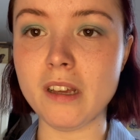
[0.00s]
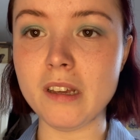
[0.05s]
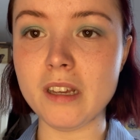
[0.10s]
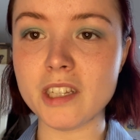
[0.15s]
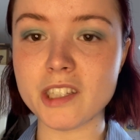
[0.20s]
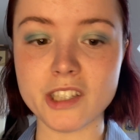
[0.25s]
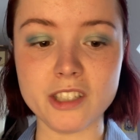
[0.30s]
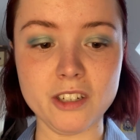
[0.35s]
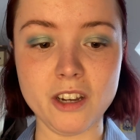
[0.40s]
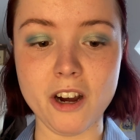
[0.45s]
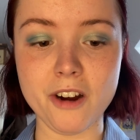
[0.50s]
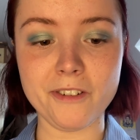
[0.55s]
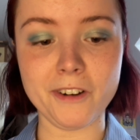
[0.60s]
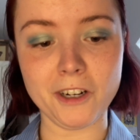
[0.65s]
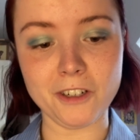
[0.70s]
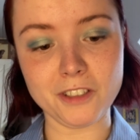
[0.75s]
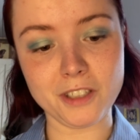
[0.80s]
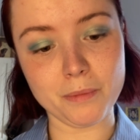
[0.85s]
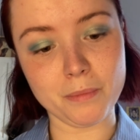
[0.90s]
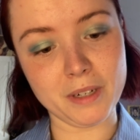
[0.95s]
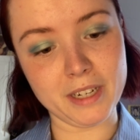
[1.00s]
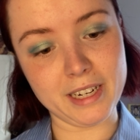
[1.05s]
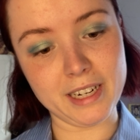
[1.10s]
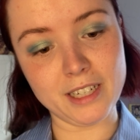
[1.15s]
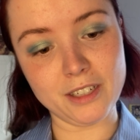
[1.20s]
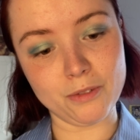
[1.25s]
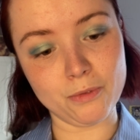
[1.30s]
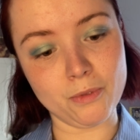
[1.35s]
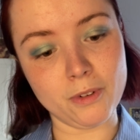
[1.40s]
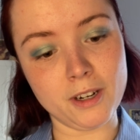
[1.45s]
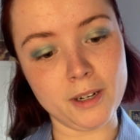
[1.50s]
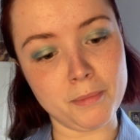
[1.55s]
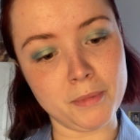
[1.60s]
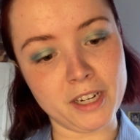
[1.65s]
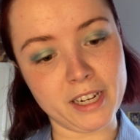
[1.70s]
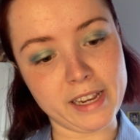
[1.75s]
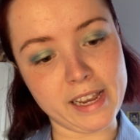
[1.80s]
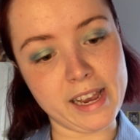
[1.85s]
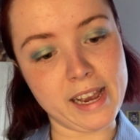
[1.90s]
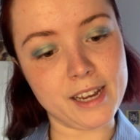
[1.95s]
scenarios in my head of what I
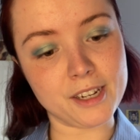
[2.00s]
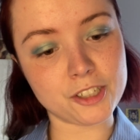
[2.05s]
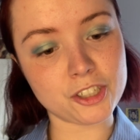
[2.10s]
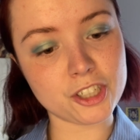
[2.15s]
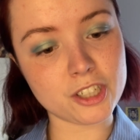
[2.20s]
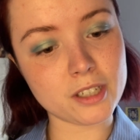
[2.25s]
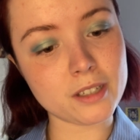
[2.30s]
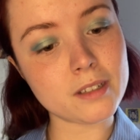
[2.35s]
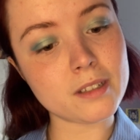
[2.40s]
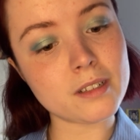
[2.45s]
might catch.